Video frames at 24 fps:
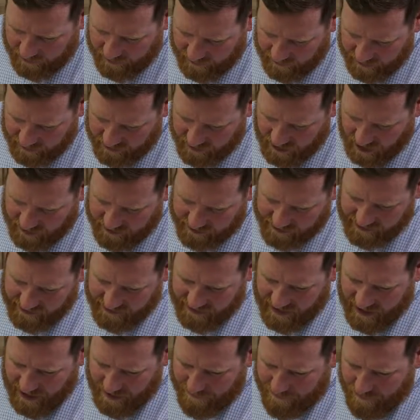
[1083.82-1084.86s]
of the things not
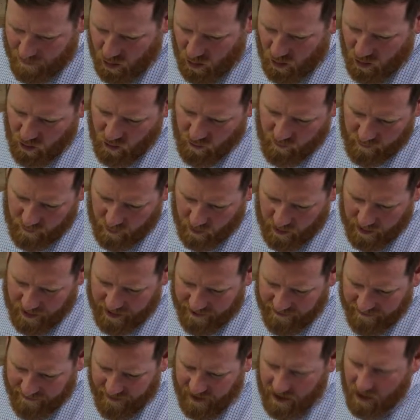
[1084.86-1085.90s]
seen yet, moved
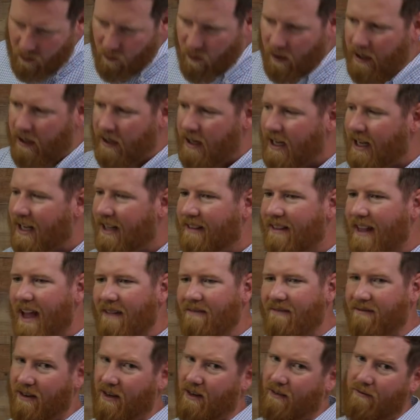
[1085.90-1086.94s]
with fear. Where did he get
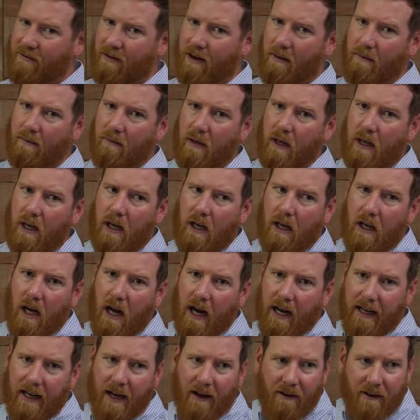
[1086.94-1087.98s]
that fear from?
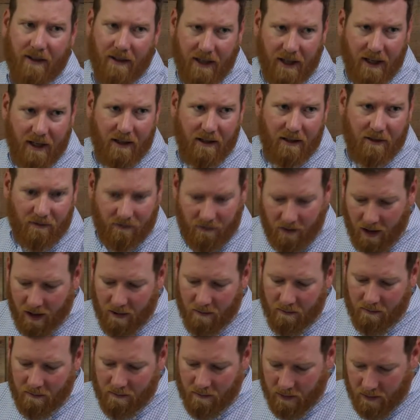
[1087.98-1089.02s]
I guarantee it's
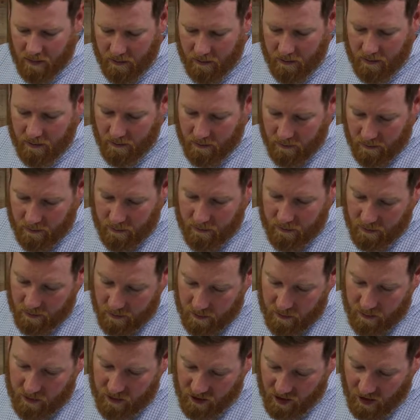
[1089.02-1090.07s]
from
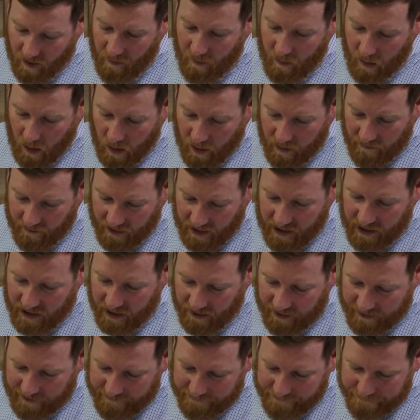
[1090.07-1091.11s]
some part of
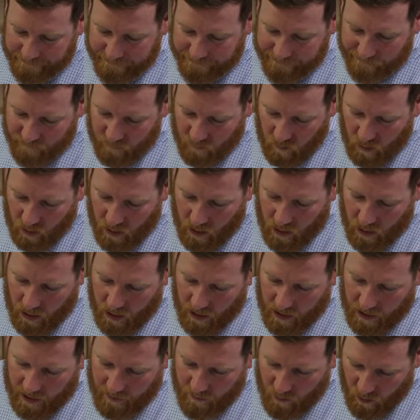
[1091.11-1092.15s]
Enoch.
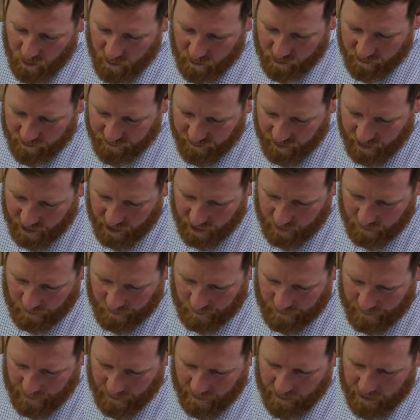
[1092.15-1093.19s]
He moved with fear,
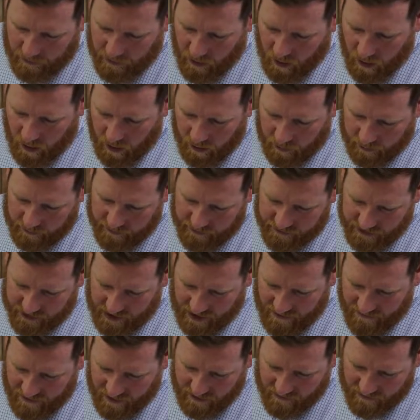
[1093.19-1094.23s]
prepared an ark to the
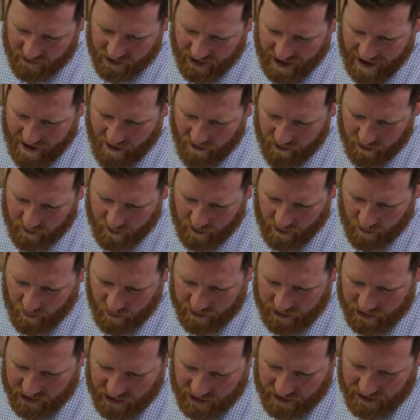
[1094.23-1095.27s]
saving of his house, by
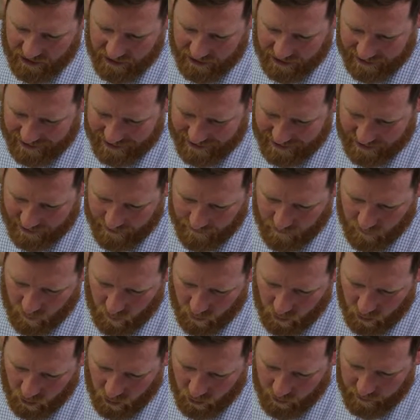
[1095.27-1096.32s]
which he condemned the
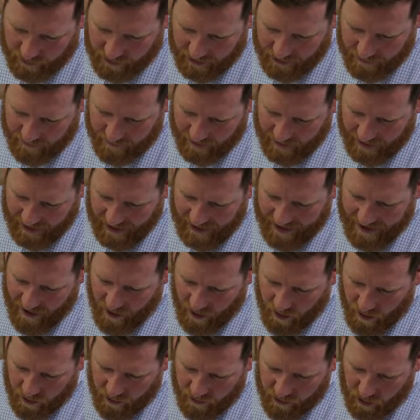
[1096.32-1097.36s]
world, became the
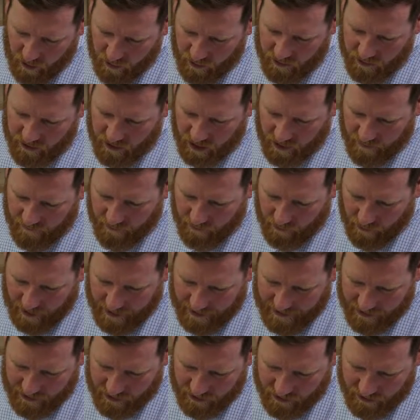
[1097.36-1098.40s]
heir, notice, of
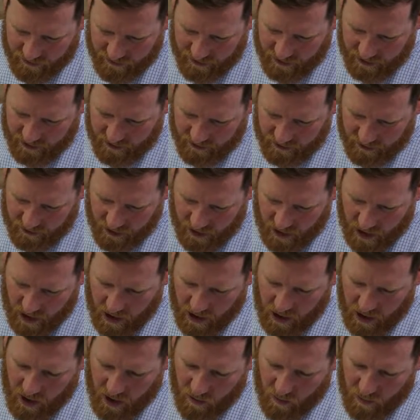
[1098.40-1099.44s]
righteousness,
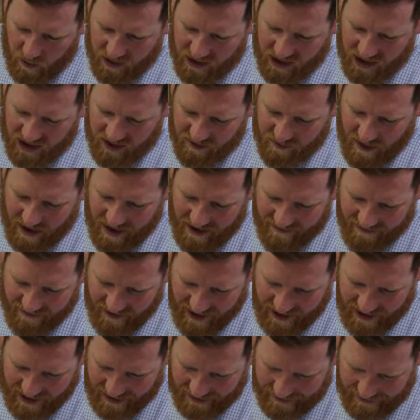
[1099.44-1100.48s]
which is by
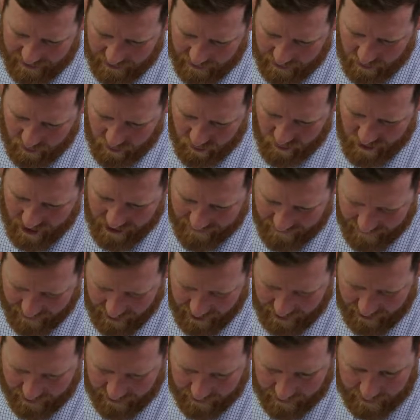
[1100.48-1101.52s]
faith. By
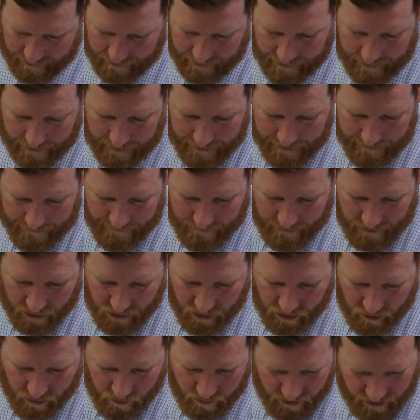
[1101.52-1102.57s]
faith.
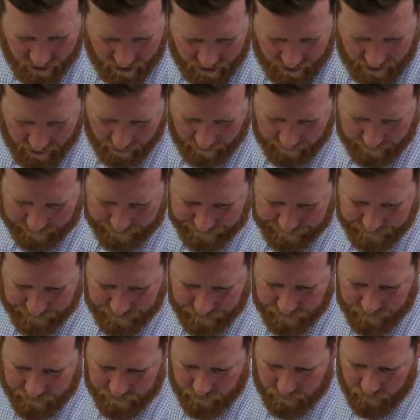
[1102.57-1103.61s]
So we see here,
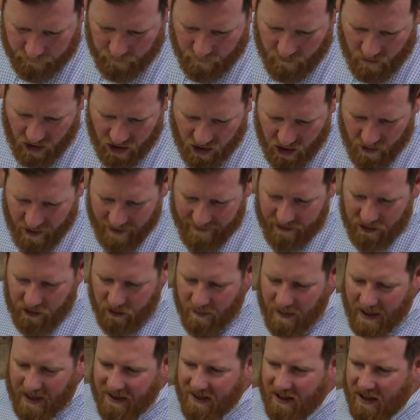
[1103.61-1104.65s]
you have a
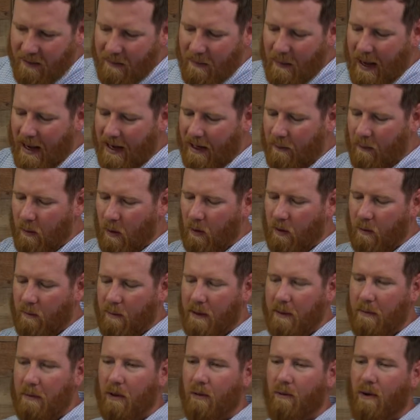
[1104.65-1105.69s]
tremendous impact upon the
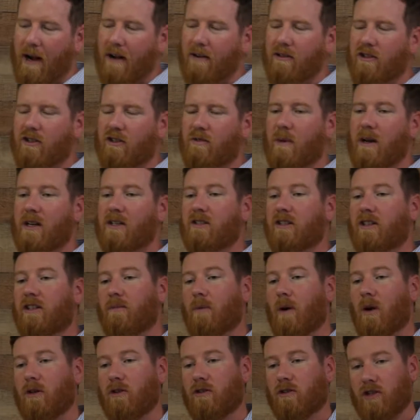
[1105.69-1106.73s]
people around you, especially
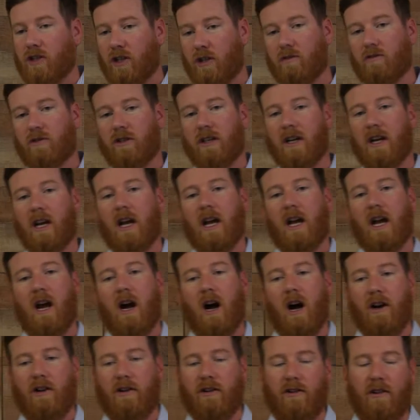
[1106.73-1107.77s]
upon your children,
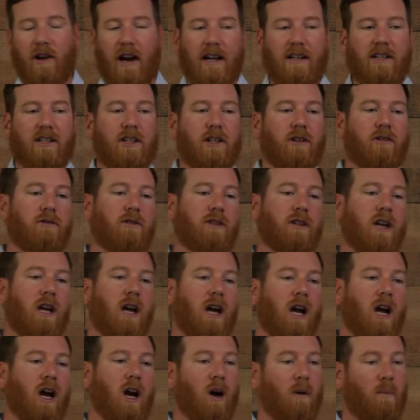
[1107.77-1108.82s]
on your grandchildren,
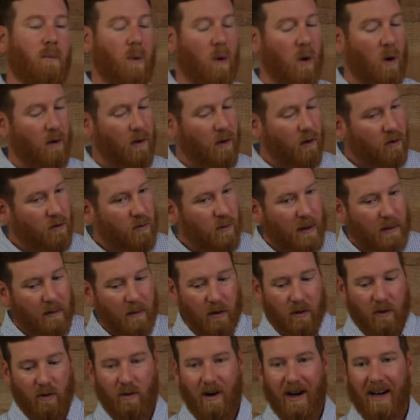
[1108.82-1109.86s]
upon those people
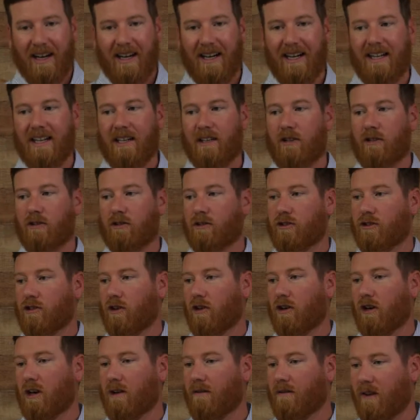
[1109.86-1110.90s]
directly in your
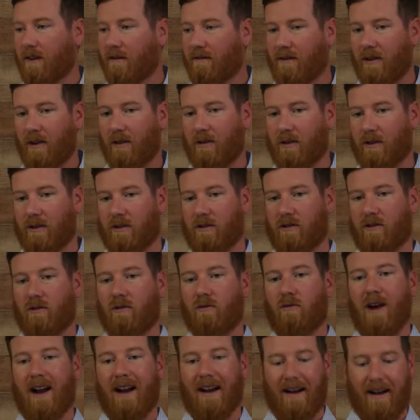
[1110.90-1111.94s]
circle of influence,
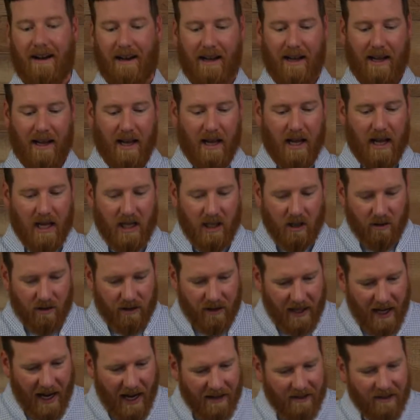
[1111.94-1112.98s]
directly. Your
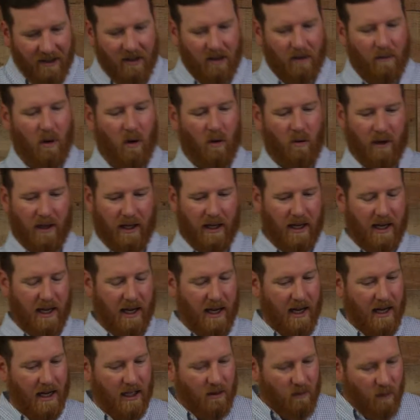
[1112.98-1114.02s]
testimony
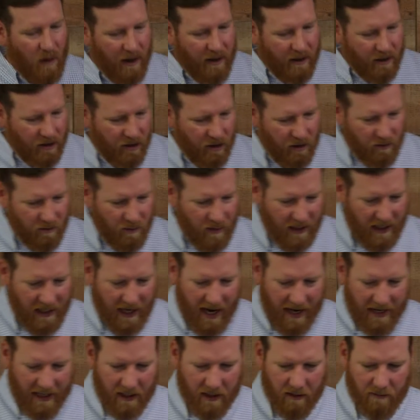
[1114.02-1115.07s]
is where it should be.
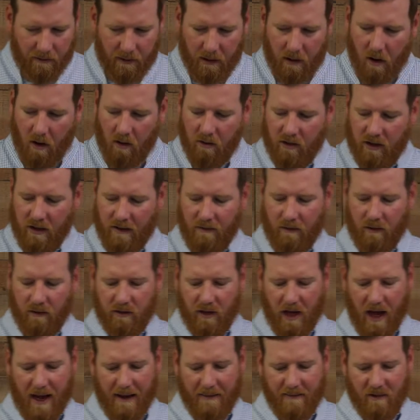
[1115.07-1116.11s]
I can recall several
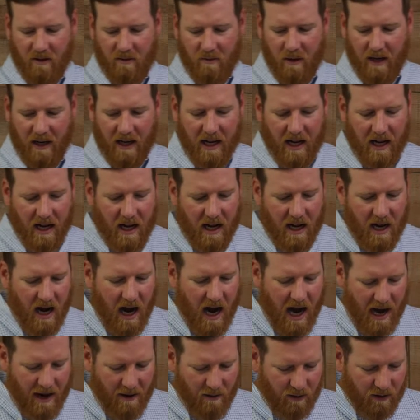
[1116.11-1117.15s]
times, but
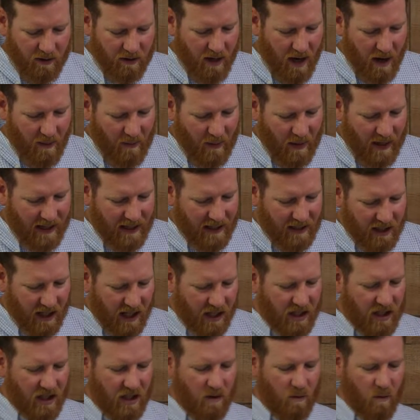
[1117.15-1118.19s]
I was not paying
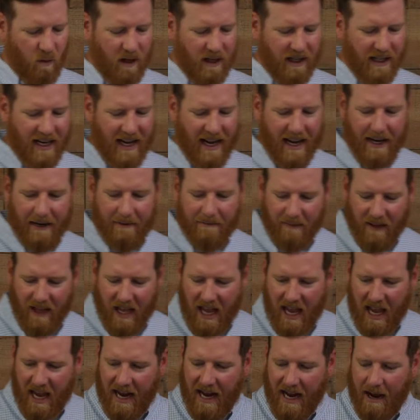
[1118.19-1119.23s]
attention one day
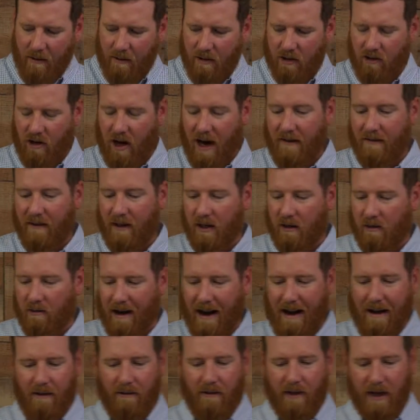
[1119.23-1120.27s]
and I was driving
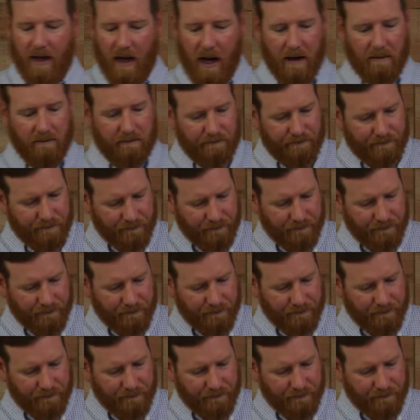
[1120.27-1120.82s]
around and I